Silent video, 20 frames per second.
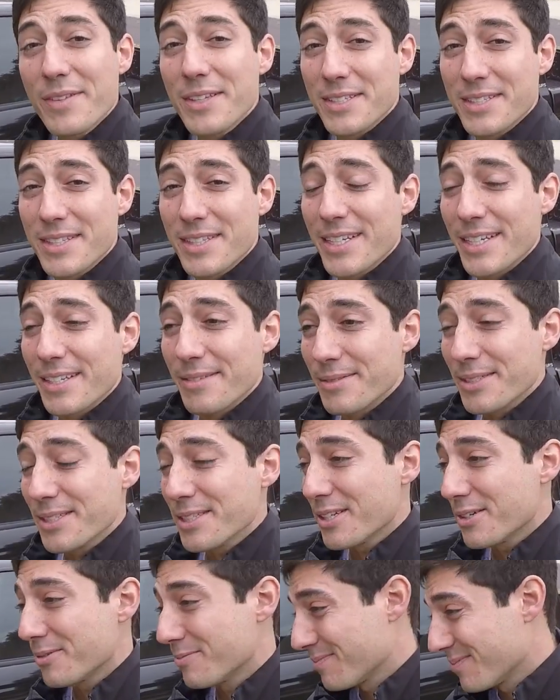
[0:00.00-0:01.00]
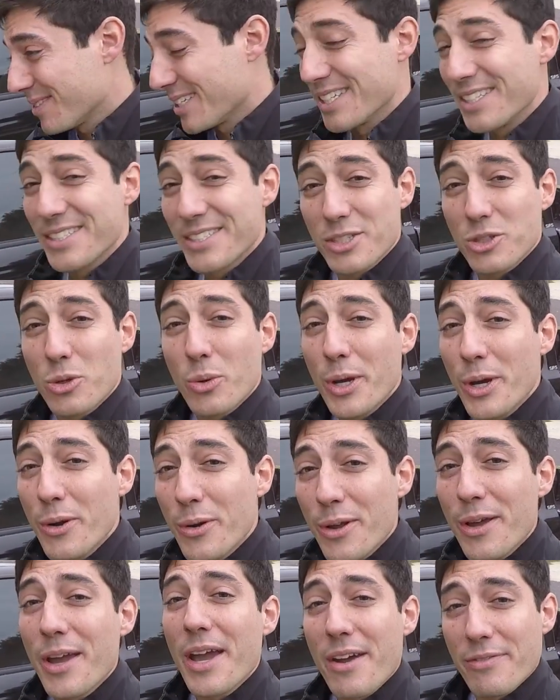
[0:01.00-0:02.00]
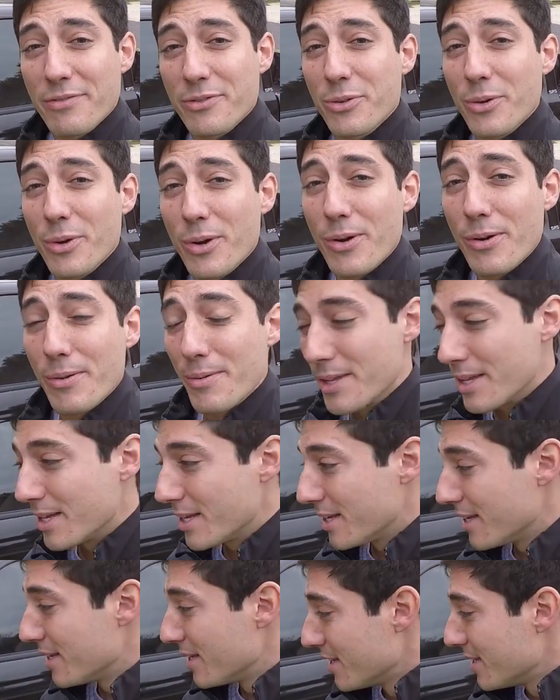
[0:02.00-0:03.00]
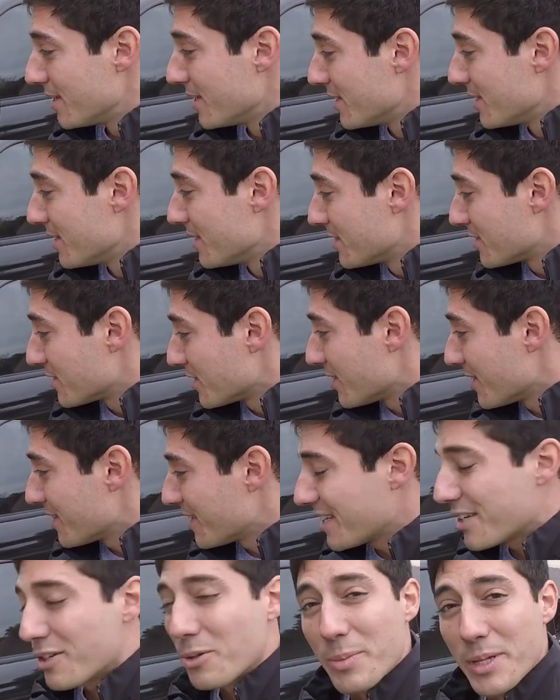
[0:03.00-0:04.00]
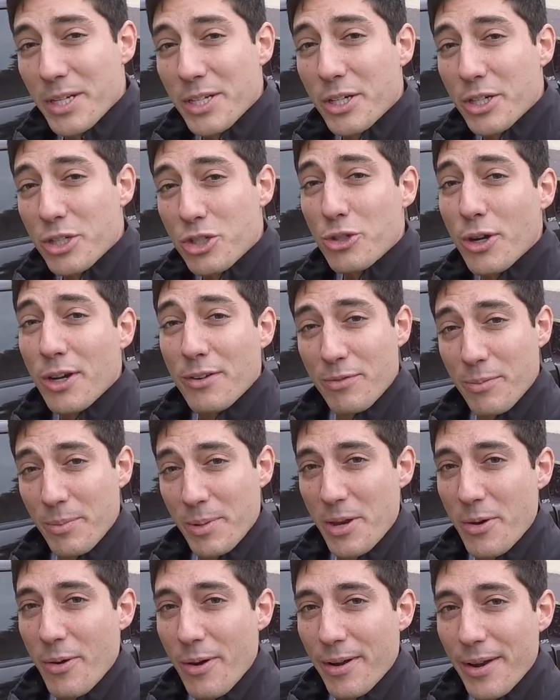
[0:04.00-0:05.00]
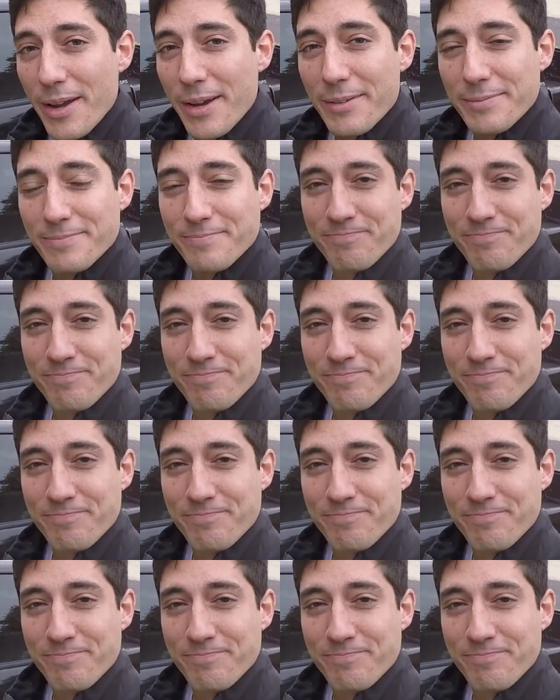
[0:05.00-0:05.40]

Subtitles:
this thing. You know, it is a Toyota after all. So I think it'll be a good truck from here on out.